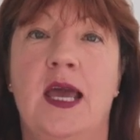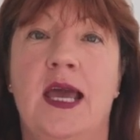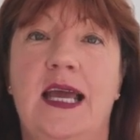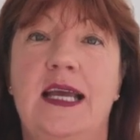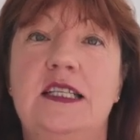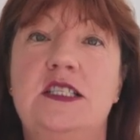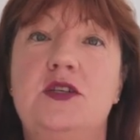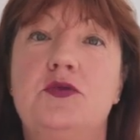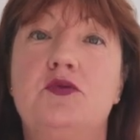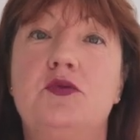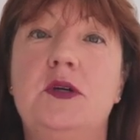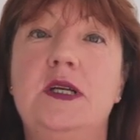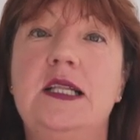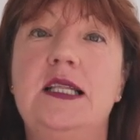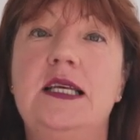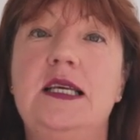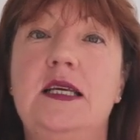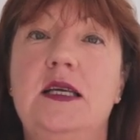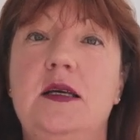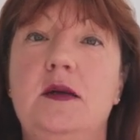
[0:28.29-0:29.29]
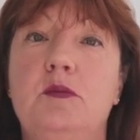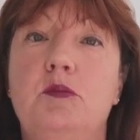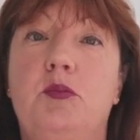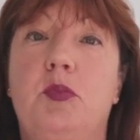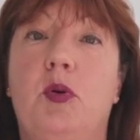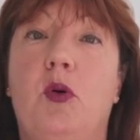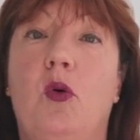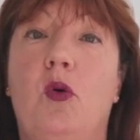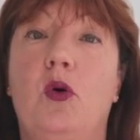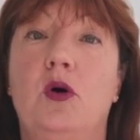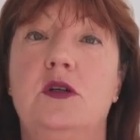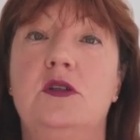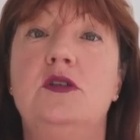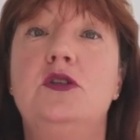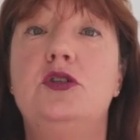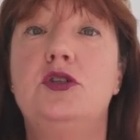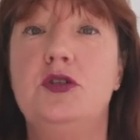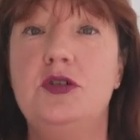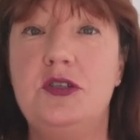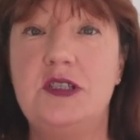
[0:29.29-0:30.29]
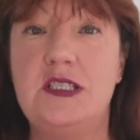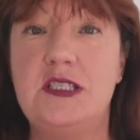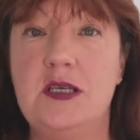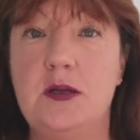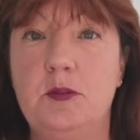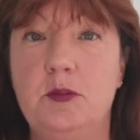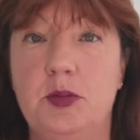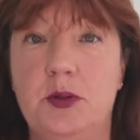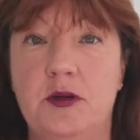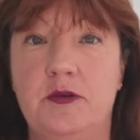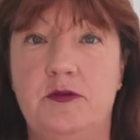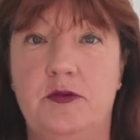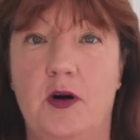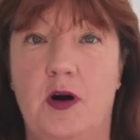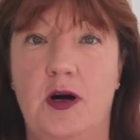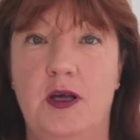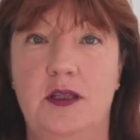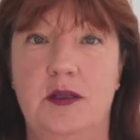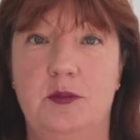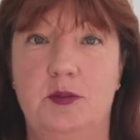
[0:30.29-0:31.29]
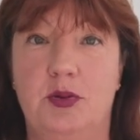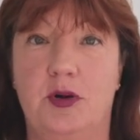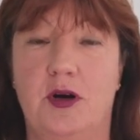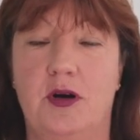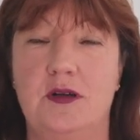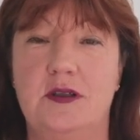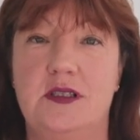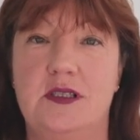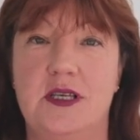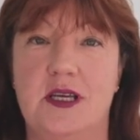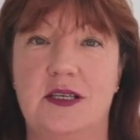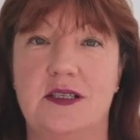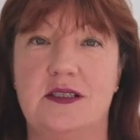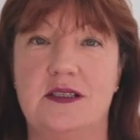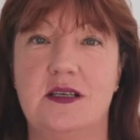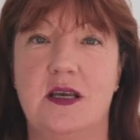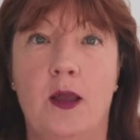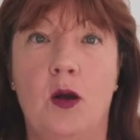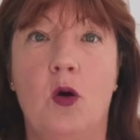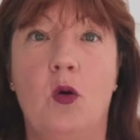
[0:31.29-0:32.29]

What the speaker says: it's really important to simplify the process.